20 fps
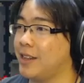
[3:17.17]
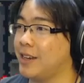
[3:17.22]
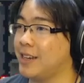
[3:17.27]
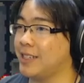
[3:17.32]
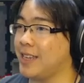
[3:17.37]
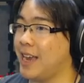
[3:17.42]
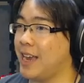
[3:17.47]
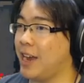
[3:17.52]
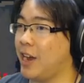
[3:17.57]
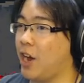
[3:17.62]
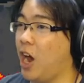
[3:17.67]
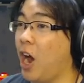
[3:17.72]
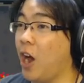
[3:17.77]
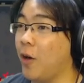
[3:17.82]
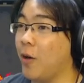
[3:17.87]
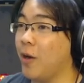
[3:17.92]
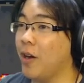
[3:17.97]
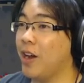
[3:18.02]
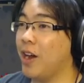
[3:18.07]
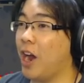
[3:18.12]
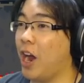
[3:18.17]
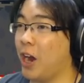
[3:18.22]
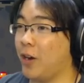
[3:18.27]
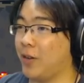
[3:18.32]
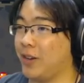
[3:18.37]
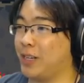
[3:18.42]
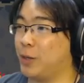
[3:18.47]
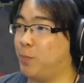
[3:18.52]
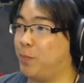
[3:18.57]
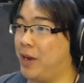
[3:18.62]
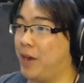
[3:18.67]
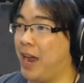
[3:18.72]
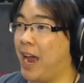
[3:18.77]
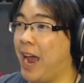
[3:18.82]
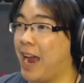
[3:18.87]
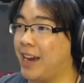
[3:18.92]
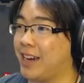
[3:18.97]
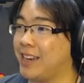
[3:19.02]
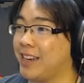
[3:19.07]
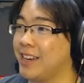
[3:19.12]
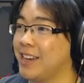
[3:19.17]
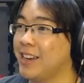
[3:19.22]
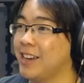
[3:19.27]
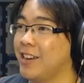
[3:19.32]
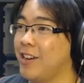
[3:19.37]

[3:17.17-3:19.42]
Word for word: think it's, oh, oh, it's back.